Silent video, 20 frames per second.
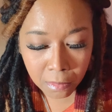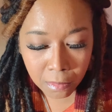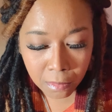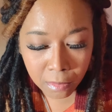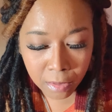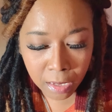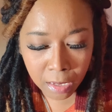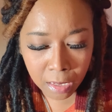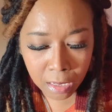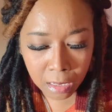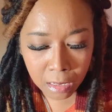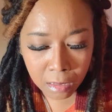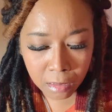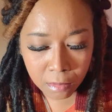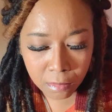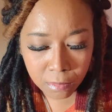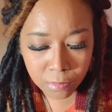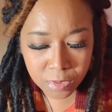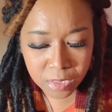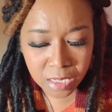Yeah,
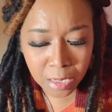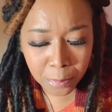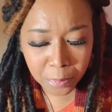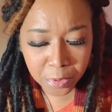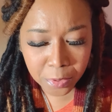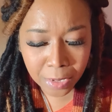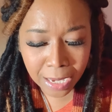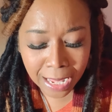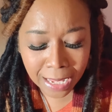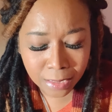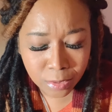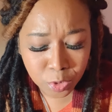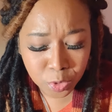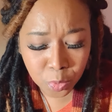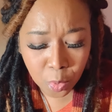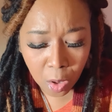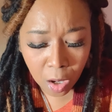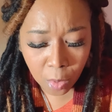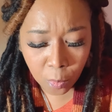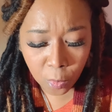for some of you guys,
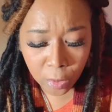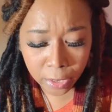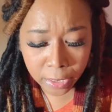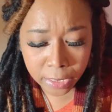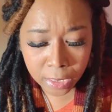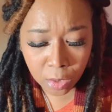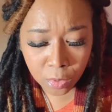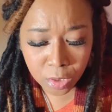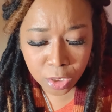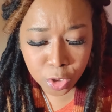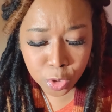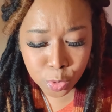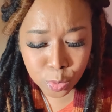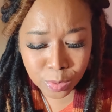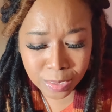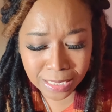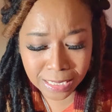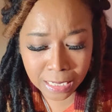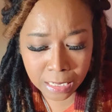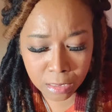you are working on a new
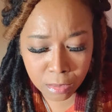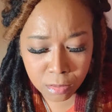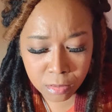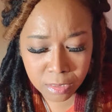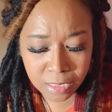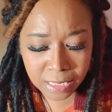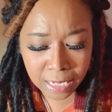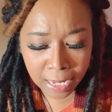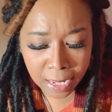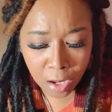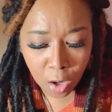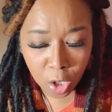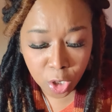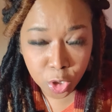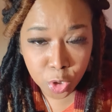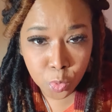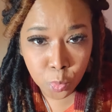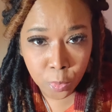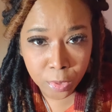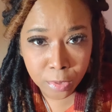skill set, or
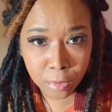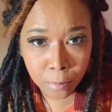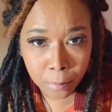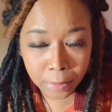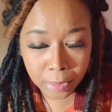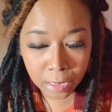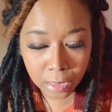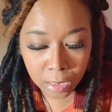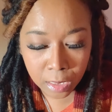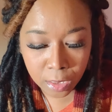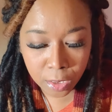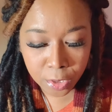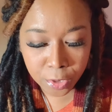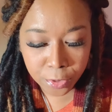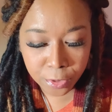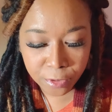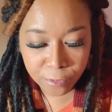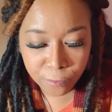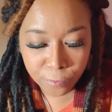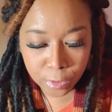you will be in the
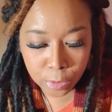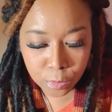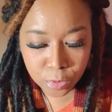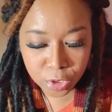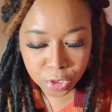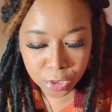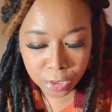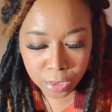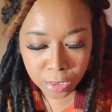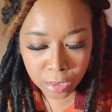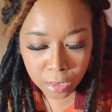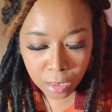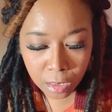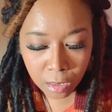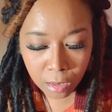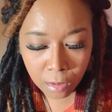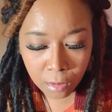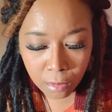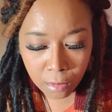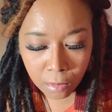near future.
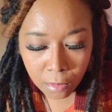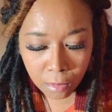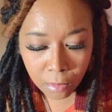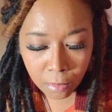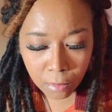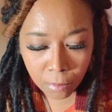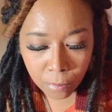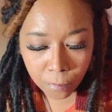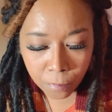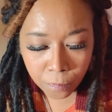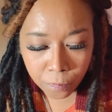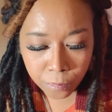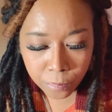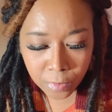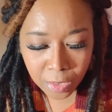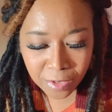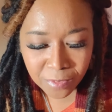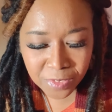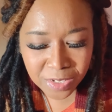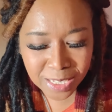
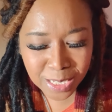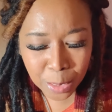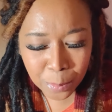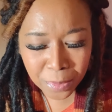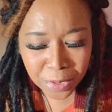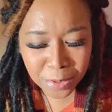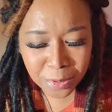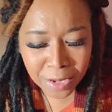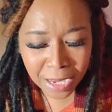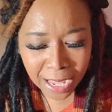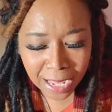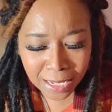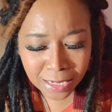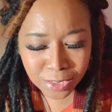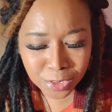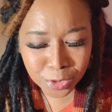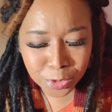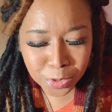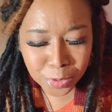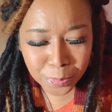For some of you
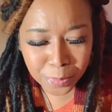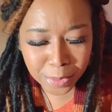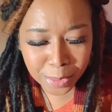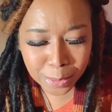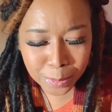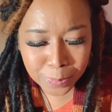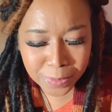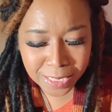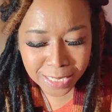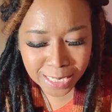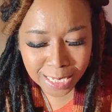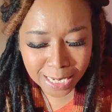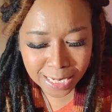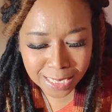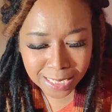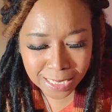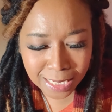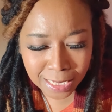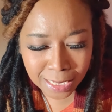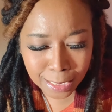guys, you could be
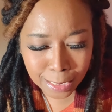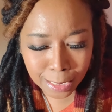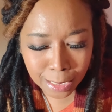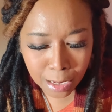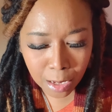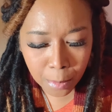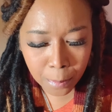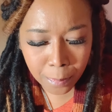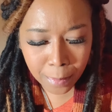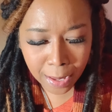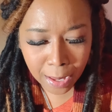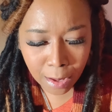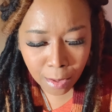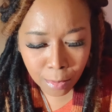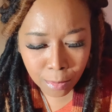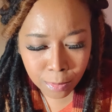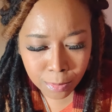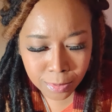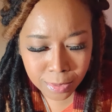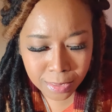obsessing
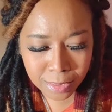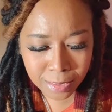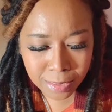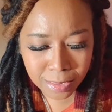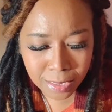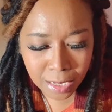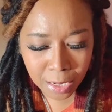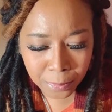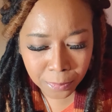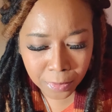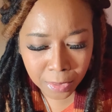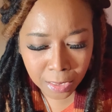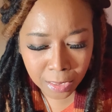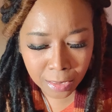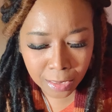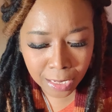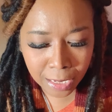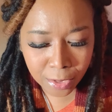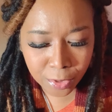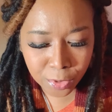about something
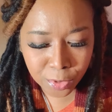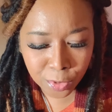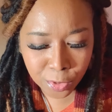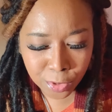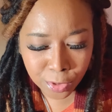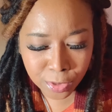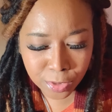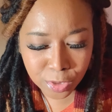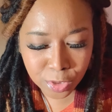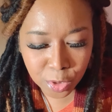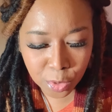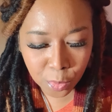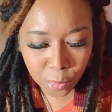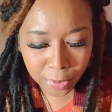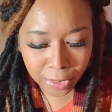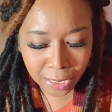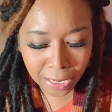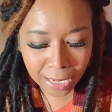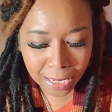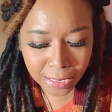that you're
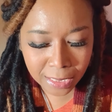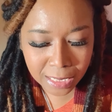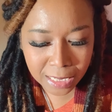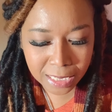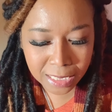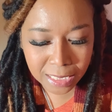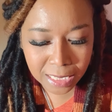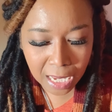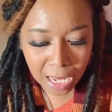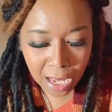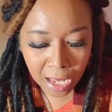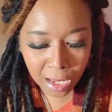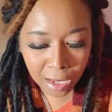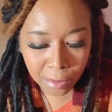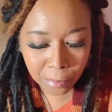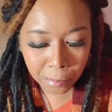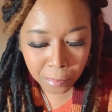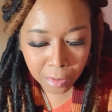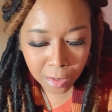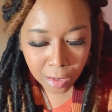doing at this
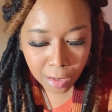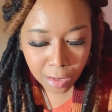time,